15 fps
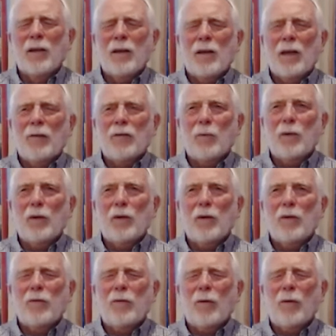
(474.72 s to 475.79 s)
That's what it
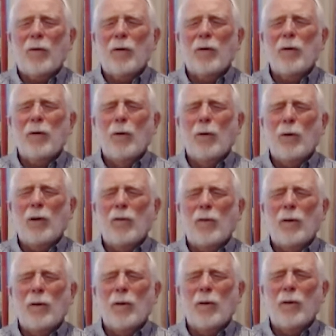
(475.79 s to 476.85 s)
is, though the glory of the
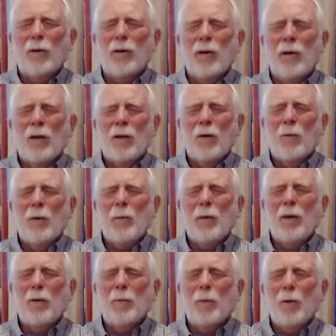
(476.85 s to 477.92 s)
Lord.
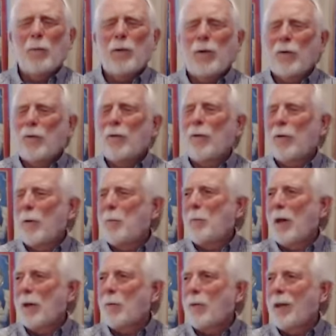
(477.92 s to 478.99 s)
Women are more beautiful than
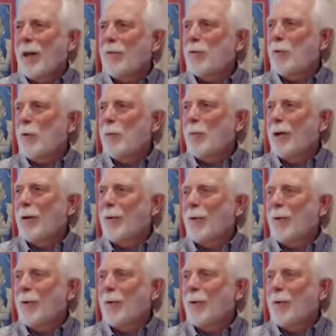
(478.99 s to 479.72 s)
men, we have to admit,